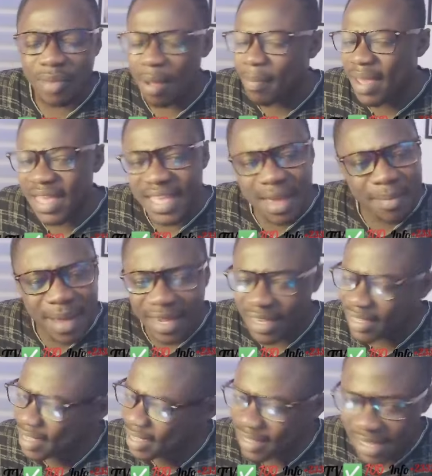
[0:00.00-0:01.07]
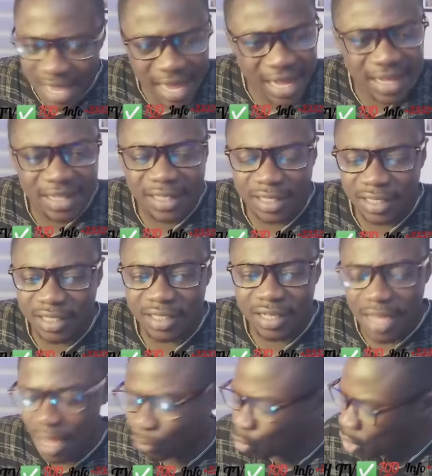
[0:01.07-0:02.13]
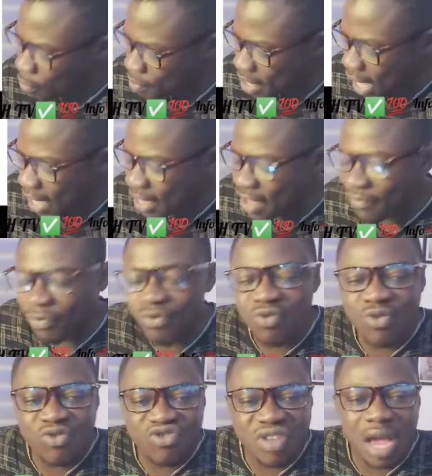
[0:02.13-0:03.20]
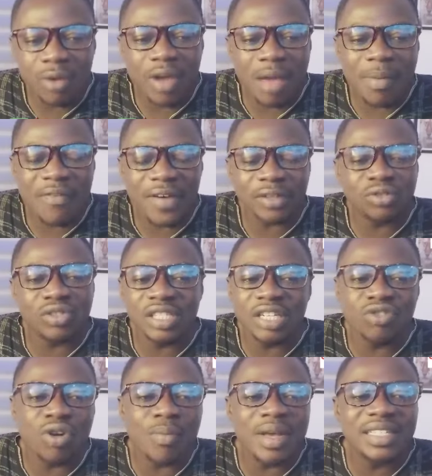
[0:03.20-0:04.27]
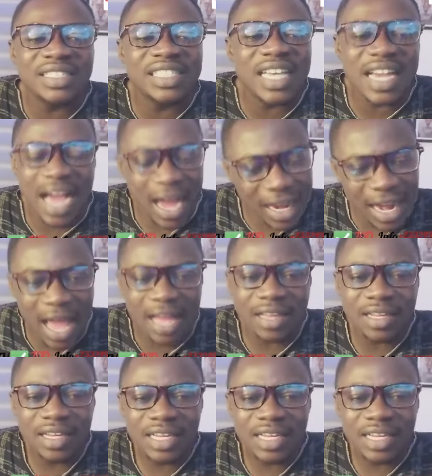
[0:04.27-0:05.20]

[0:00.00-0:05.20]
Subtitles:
But men ye man in yes, sir. To the beer, if she can be fast with no mercy, a cacra.